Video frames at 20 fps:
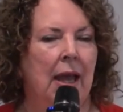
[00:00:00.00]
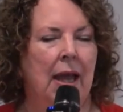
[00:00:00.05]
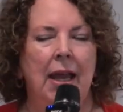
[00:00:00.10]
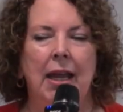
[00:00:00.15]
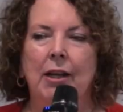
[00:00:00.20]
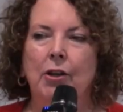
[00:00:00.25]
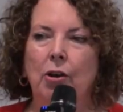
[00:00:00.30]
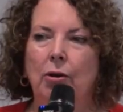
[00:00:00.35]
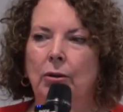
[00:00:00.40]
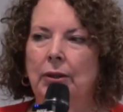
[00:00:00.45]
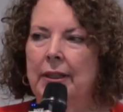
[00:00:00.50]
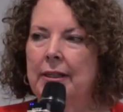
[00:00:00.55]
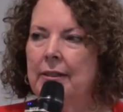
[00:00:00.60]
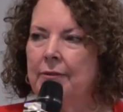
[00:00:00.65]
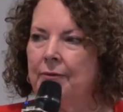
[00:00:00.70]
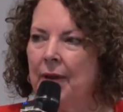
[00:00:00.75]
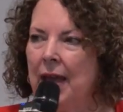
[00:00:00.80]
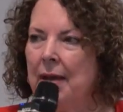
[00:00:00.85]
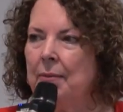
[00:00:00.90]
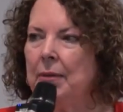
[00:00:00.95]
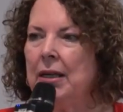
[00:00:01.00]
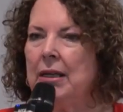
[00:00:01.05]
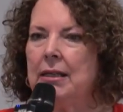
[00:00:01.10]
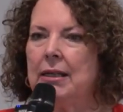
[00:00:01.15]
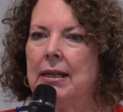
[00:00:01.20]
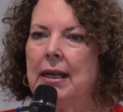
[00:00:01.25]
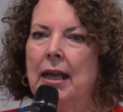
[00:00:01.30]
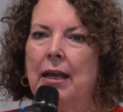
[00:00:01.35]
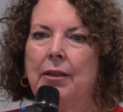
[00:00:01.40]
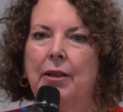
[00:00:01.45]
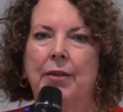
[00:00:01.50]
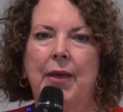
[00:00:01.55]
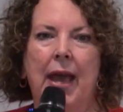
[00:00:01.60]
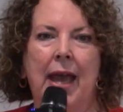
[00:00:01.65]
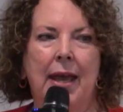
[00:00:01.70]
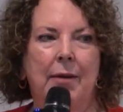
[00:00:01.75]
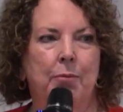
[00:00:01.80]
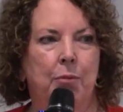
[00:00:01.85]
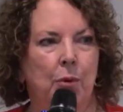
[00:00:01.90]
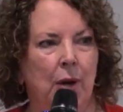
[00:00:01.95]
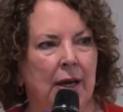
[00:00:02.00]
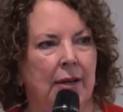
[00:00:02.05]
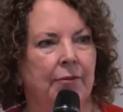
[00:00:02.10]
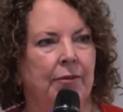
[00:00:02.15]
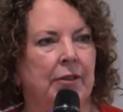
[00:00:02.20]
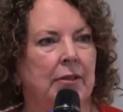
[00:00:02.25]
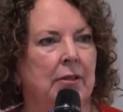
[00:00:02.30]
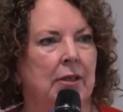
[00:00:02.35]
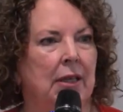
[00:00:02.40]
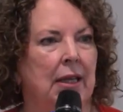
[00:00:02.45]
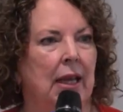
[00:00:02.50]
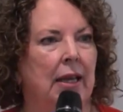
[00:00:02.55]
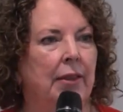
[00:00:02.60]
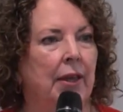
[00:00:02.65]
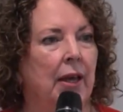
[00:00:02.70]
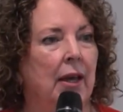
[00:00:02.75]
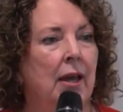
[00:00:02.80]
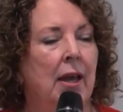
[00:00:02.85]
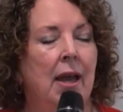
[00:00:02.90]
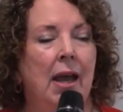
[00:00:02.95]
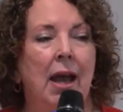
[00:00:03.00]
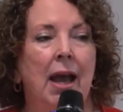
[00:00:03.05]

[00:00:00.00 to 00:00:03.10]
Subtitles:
He called his family together. They had breakfast together